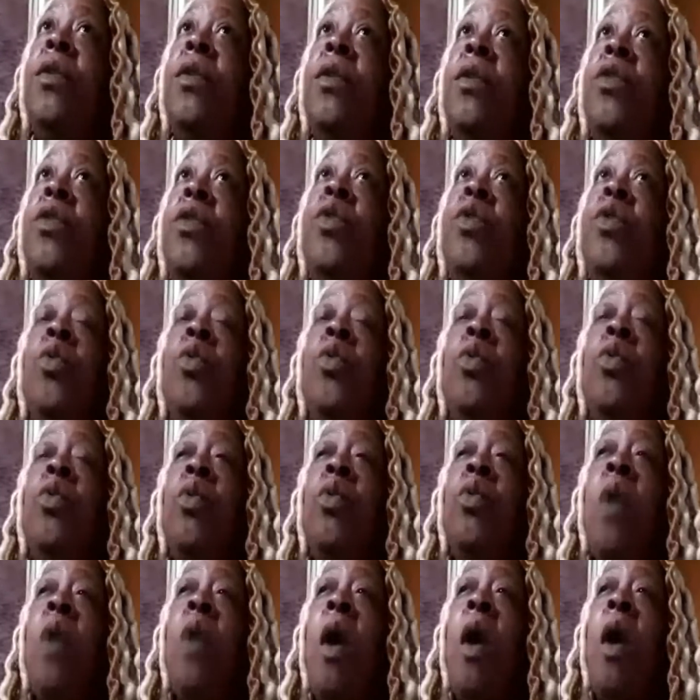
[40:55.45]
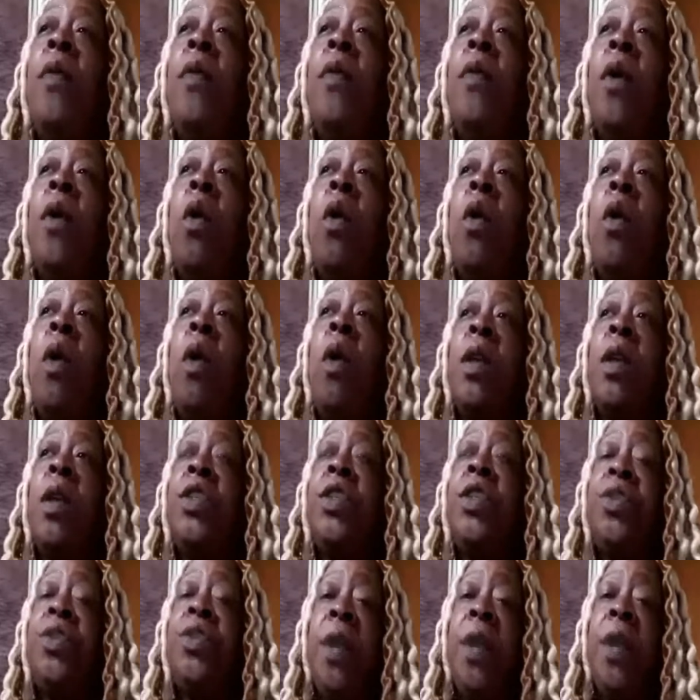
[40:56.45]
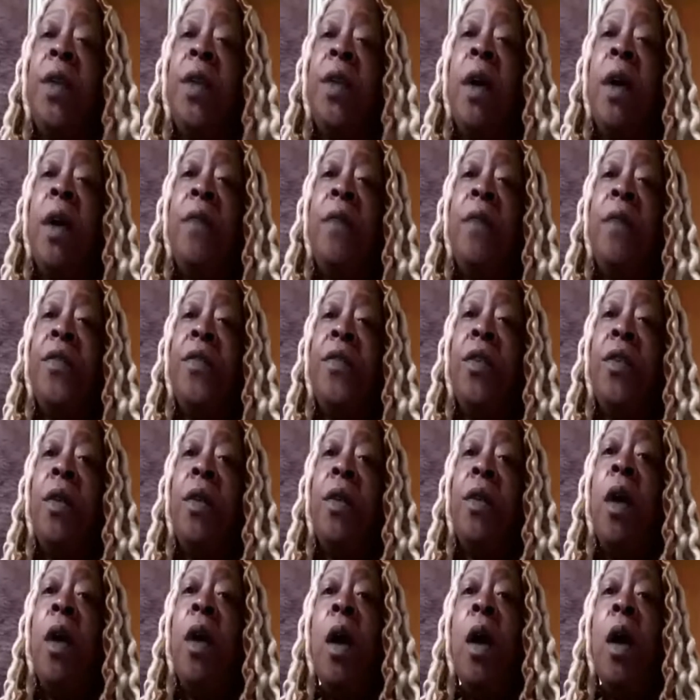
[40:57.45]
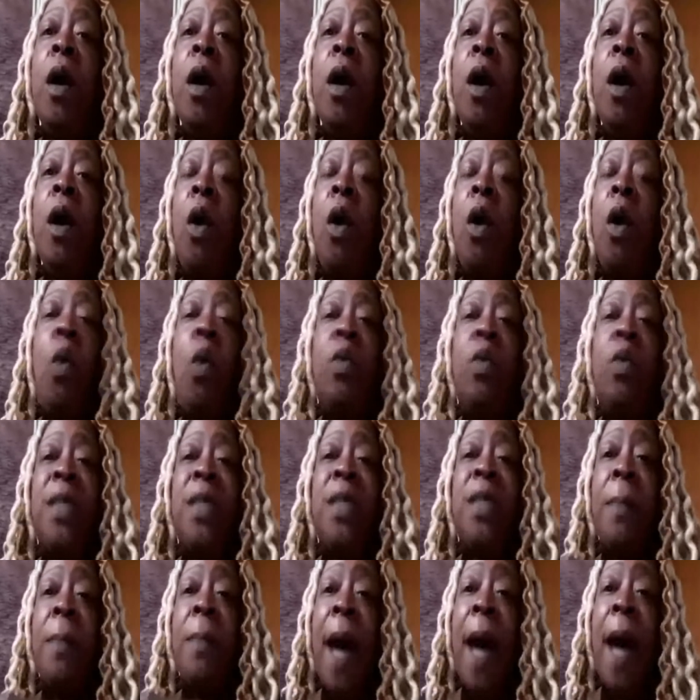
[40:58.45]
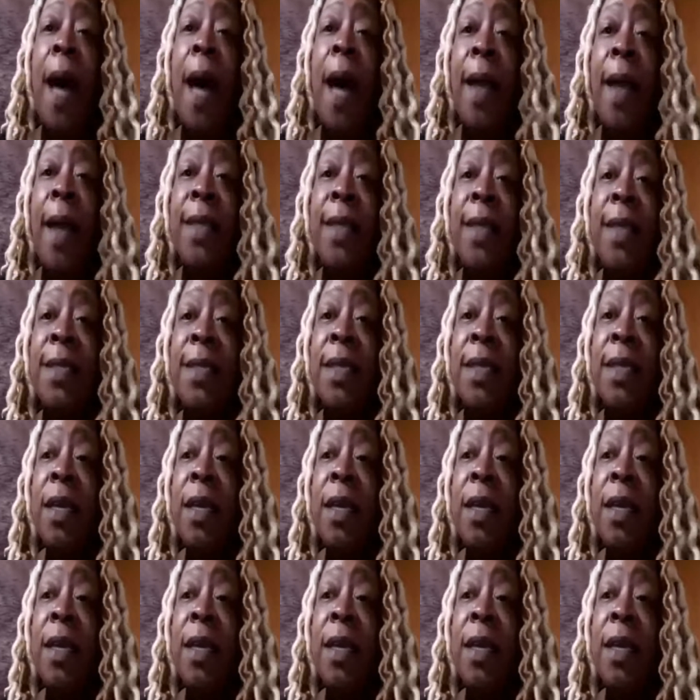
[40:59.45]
you are the orchestrator of your own demise,